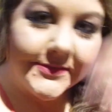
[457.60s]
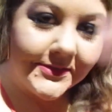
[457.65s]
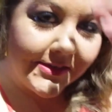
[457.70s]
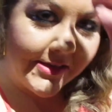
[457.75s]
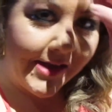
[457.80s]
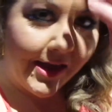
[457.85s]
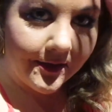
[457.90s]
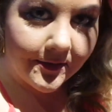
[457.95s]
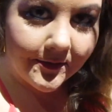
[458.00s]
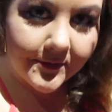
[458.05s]
So
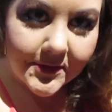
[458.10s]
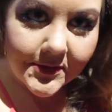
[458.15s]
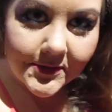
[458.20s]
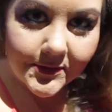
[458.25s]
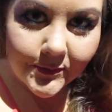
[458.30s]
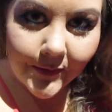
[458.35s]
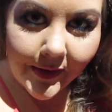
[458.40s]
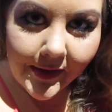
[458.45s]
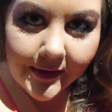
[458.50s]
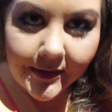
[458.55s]
yeah, we're
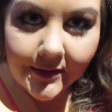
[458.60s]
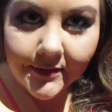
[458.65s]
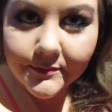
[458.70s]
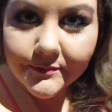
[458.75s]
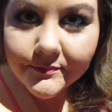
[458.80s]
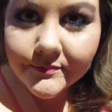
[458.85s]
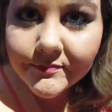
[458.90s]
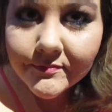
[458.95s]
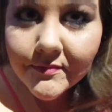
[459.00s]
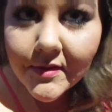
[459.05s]
just waiting
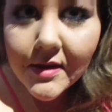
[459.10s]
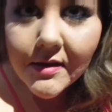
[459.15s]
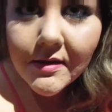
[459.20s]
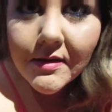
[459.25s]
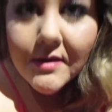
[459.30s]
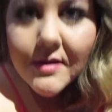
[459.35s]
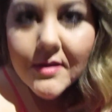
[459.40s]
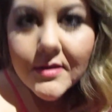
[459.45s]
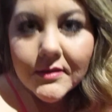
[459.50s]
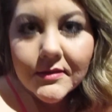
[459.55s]

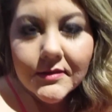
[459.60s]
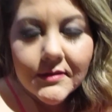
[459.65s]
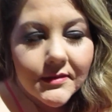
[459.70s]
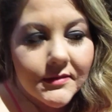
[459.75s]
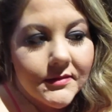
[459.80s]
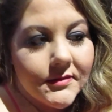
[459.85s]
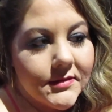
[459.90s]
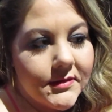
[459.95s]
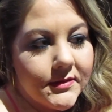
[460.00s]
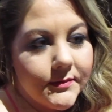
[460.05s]

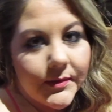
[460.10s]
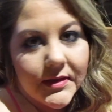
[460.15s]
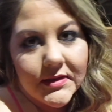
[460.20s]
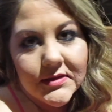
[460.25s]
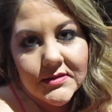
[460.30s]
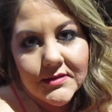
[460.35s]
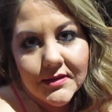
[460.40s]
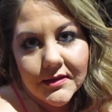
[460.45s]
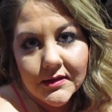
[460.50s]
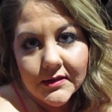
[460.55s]
to be
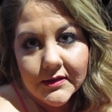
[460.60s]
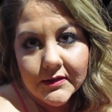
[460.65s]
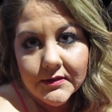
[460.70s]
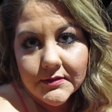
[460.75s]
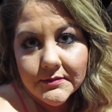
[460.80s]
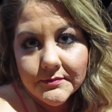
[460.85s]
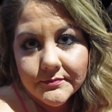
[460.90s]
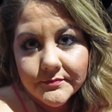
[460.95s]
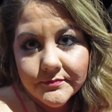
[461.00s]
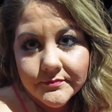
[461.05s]
seated.
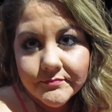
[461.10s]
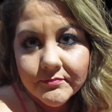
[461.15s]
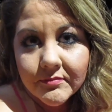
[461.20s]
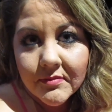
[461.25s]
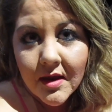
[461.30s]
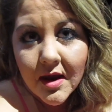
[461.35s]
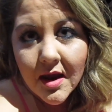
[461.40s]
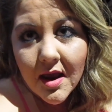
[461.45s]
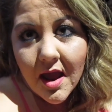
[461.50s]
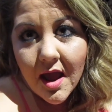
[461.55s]

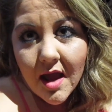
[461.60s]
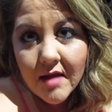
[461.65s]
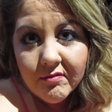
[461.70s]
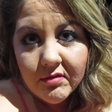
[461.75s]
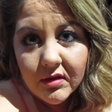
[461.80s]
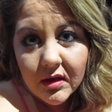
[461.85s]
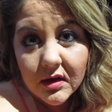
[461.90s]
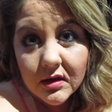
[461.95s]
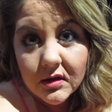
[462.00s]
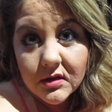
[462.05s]
I
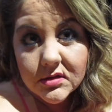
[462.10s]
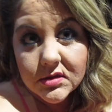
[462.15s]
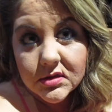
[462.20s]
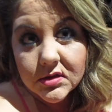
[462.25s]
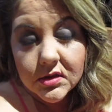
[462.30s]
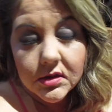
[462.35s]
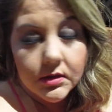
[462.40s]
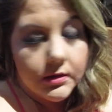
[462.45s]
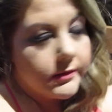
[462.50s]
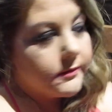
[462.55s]
feel like I need a
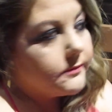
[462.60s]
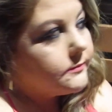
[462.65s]
drink.